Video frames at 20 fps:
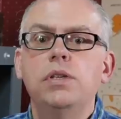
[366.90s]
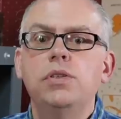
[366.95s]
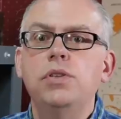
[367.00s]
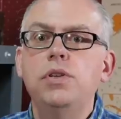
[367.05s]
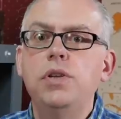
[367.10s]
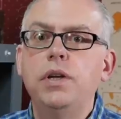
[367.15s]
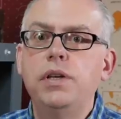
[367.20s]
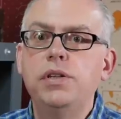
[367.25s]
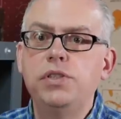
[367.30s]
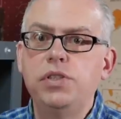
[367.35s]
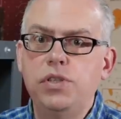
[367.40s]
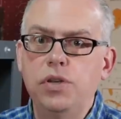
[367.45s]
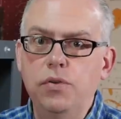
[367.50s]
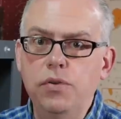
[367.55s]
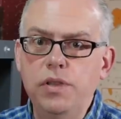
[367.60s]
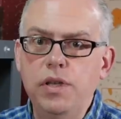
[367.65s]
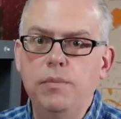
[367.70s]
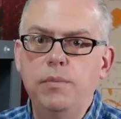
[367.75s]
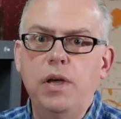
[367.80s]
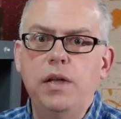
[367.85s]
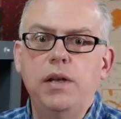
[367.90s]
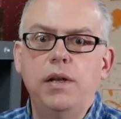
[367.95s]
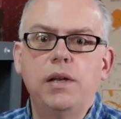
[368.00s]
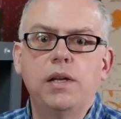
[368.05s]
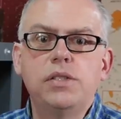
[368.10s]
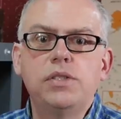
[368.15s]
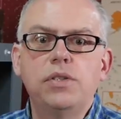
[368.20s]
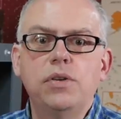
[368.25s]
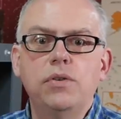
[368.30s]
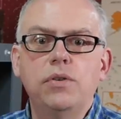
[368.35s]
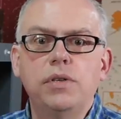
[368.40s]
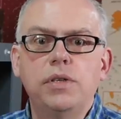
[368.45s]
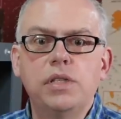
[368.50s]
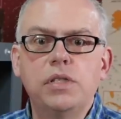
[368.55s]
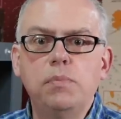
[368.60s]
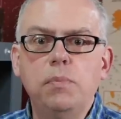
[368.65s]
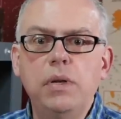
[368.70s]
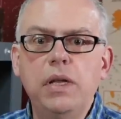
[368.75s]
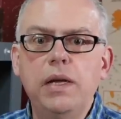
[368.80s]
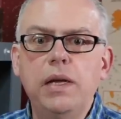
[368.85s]
so you can show them on an external
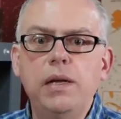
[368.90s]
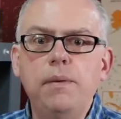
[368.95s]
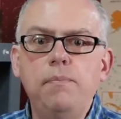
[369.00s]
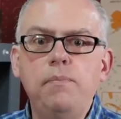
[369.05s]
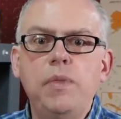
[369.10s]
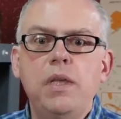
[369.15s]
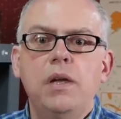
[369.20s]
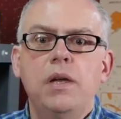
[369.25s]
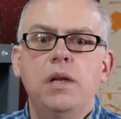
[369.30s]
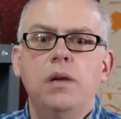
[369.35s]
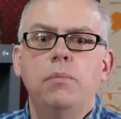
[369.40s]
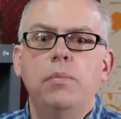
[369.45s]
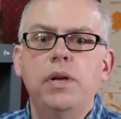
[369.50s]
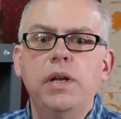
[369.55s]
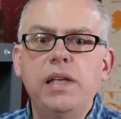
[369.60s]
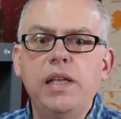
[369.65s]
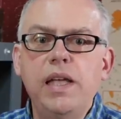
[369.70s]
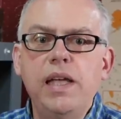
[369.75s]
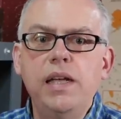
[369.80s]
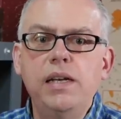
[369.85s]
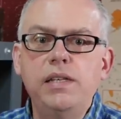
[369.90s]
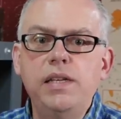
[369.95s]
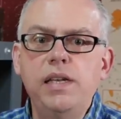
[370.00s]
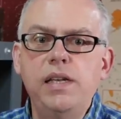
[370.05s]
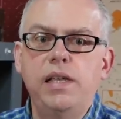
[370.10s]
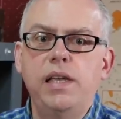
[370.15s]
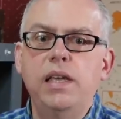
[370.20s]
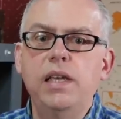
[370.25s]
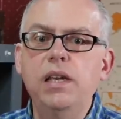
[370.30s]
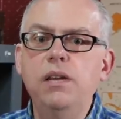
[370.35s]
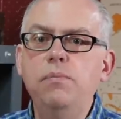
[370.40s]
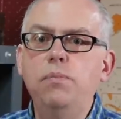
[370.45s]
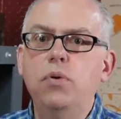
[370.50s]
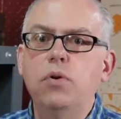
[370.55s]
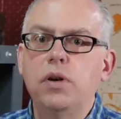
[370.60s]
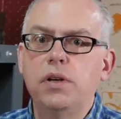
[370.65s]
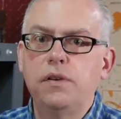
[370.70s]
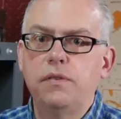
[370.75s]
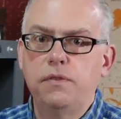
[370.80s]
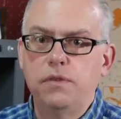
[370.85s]
display, but it can't take
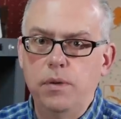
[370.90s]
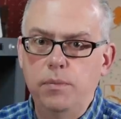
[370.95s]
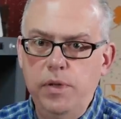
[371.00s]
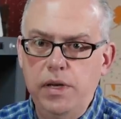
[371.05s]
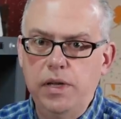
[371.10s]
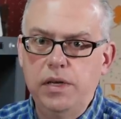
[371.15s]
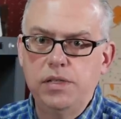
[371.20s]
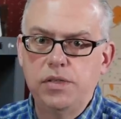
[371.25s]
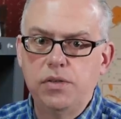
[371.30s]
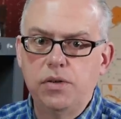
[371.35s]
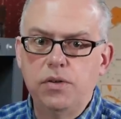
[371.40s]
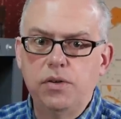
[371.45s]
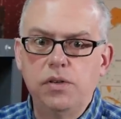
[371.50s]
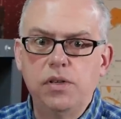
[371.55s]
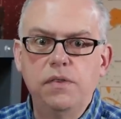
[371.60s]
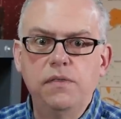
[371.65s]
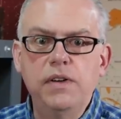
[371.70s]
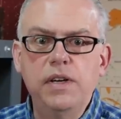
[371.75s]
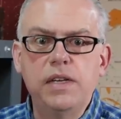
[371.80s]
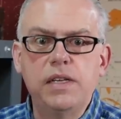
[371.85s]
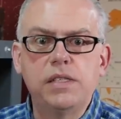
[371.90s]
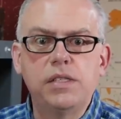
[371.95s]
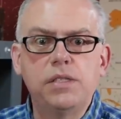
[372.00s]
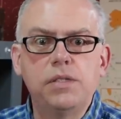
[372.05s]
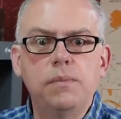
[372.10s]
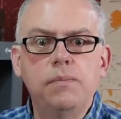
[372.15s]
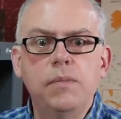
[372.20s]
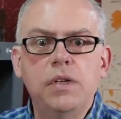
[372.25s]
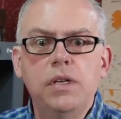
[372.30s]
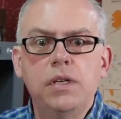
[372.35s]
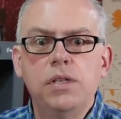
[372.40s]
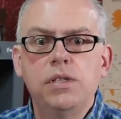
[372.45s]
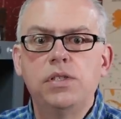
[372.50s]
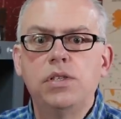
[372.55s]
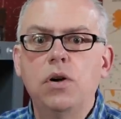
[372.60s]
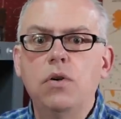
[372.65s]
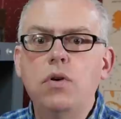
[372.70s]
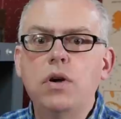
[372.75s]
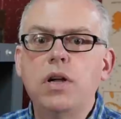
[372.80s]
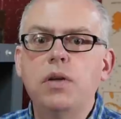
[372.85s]
input from an external device.
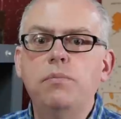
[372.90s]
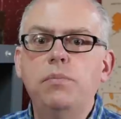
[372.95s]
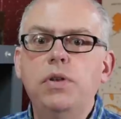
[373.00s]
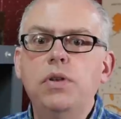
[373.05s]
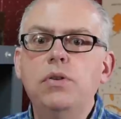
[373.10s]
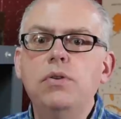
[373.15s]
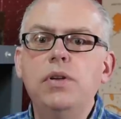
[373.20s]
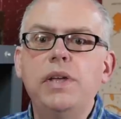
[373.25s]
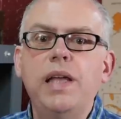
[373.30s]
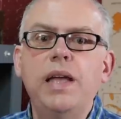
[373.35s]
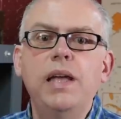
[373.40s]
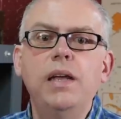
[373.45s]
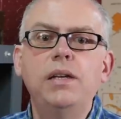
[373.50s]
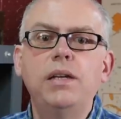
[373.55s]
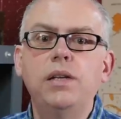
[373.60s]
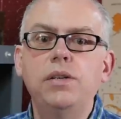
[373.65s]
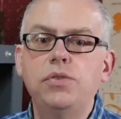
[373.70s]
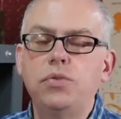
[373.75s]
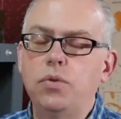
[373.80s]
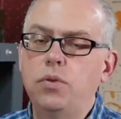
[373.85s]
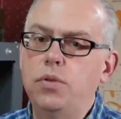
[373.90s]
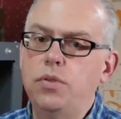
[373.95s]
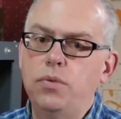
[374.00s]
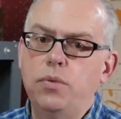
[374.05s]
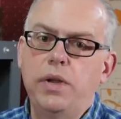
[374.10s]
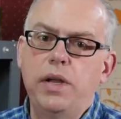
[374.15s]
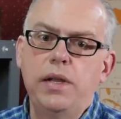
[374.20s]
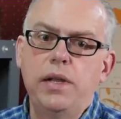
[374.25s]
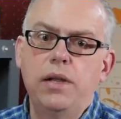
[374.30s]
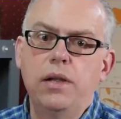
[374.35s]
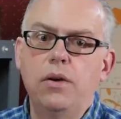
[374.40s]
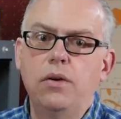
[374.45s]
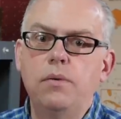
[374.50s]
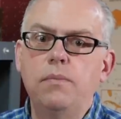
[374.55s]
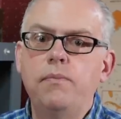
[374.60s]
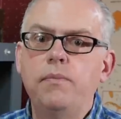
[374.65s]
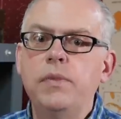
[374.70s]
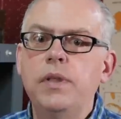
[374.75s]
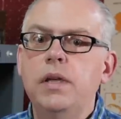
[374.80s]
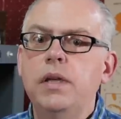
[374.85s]
So a computer can't control the
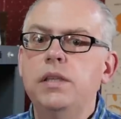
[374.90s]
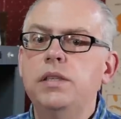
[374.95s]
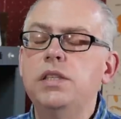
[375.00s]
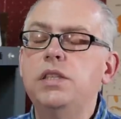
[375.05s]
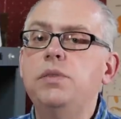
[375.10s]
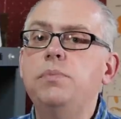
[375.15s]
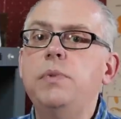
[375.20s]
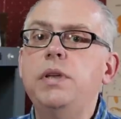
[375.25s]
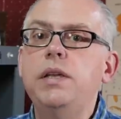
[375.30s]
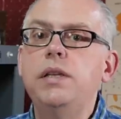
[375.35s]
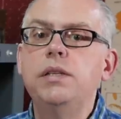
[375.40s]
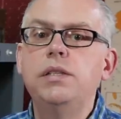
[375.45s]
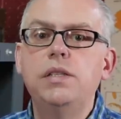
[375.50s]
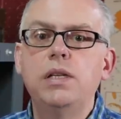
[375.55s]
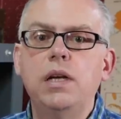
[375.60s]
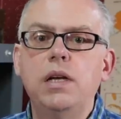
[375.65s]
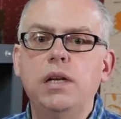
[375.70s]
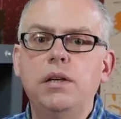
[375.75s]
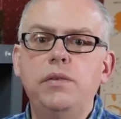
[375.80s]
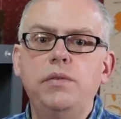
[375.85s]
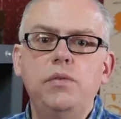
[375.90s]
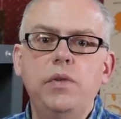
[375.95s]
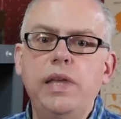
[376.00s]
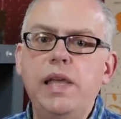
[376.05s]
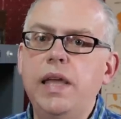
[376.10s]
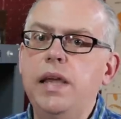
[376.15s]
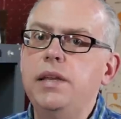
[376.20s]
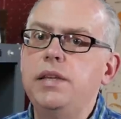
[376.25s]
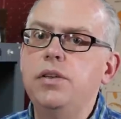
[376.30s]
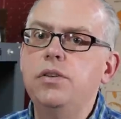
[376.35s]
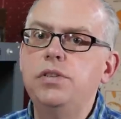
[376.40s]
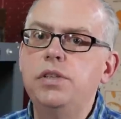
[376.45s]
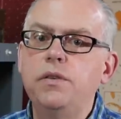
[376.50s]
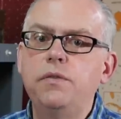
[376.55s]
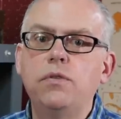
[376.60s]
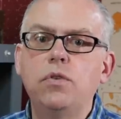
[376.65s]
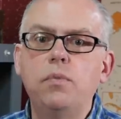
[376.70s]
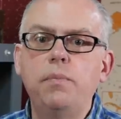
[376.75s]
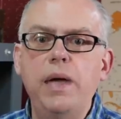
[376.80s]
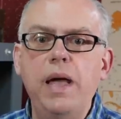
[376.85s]
radio. This means uh, you can't use
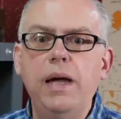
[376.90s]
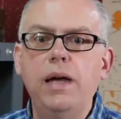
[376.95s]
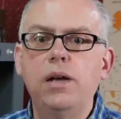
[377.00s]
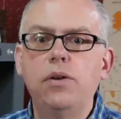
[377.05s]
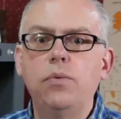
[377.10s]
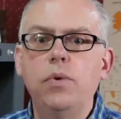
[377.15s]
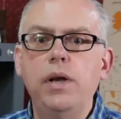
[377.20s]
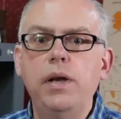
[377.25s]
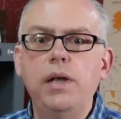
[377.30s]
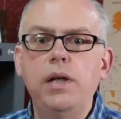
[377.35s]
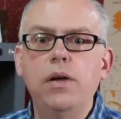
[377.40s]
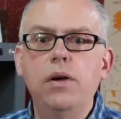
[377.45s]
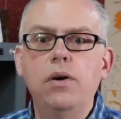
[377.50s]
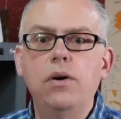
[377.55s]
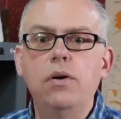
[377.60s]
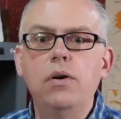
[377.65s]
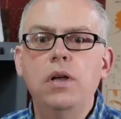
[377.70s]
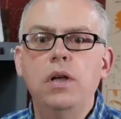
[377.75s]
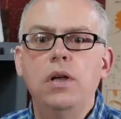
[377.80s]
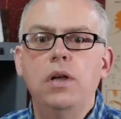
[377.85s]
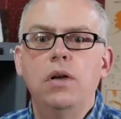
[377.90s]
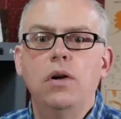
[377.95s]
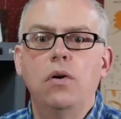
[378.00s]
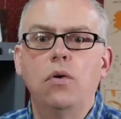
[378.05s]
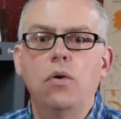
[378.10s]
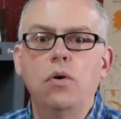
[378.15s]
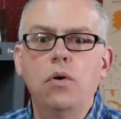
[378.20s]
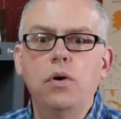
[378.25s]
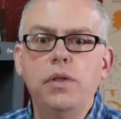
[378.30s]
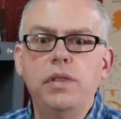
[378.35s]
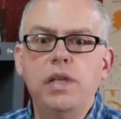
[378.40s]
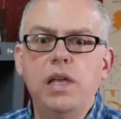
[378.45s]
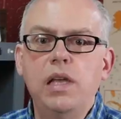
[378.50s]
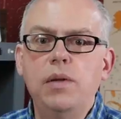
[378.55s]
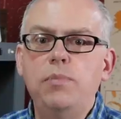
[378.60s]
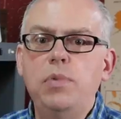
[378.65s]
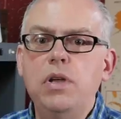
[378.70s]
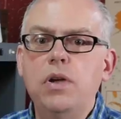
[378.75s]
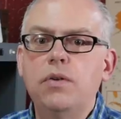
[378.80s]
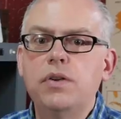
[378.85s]
it for packet radio or
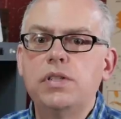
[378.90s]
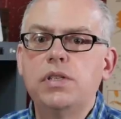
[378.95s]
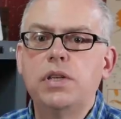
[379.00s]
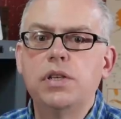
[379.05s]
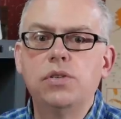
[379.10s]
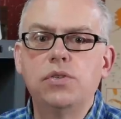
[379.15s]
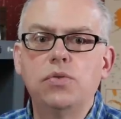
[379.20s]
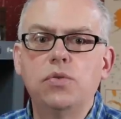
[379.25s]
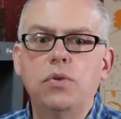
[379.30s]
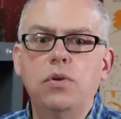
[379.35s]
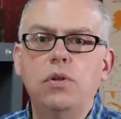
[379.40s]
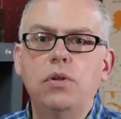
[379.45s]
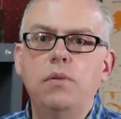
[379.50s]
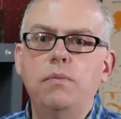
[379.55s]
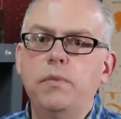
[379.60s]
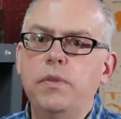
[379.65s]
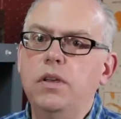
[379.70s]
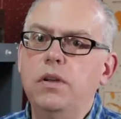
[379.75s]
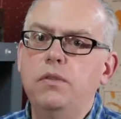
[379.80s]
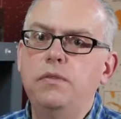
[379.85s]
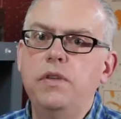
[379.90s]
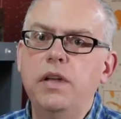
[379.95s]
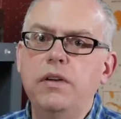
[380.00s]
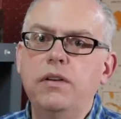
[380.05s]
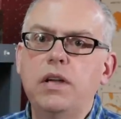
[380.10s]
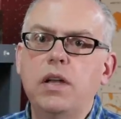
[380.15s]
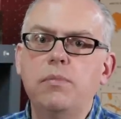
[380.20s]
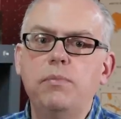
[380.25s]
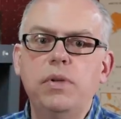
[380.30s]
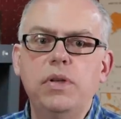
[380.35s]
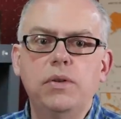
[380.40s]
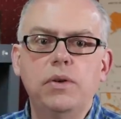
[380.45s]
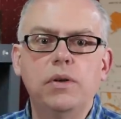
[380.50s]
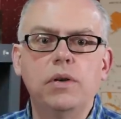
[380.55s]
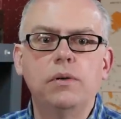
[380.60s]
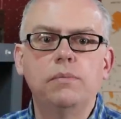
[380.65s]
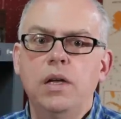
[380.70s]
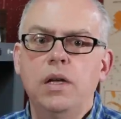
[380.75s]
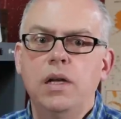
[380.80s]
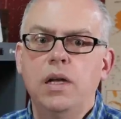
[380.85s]
the A P R S control, you know, via a
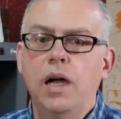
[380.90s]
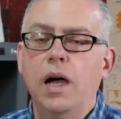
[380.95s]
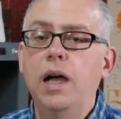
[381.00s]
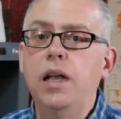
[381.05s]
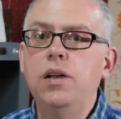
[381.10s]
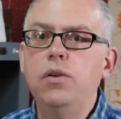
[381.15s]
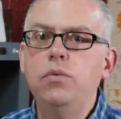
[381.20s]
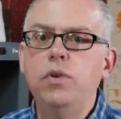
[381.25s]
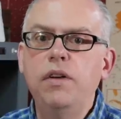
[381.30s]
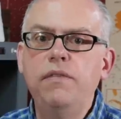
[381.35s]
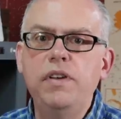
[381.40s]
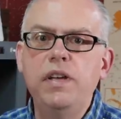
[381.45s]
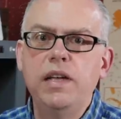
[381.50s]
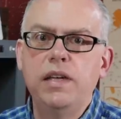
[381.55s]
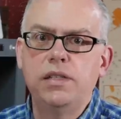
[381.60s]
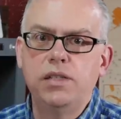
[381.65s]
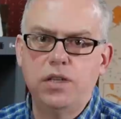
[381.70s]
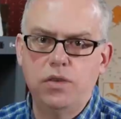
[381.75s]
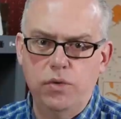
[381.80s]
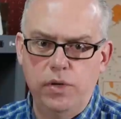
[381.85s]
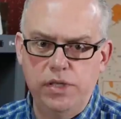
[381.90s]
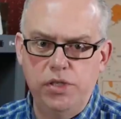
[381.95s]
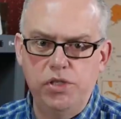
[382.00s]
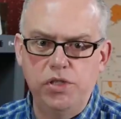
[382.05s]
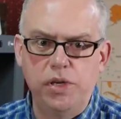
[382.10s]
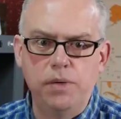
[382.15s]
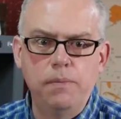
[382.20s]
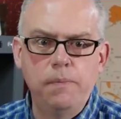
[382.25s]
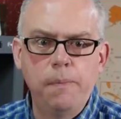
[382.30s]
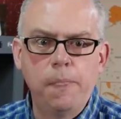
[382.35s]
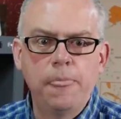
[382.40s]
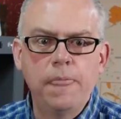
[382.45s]
computer. On to Revidan's question.